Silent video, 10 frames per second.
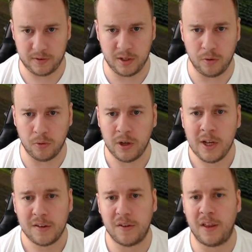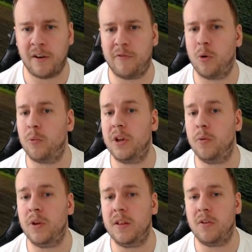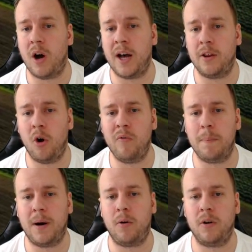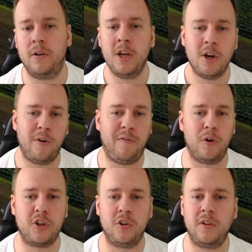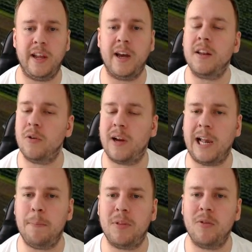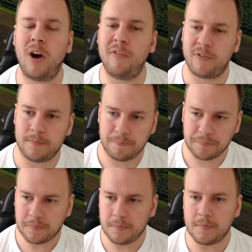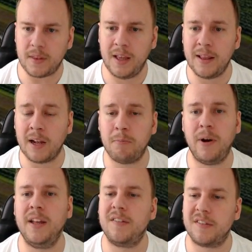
on a higher point than what it's possible to do. So therefore we do need to add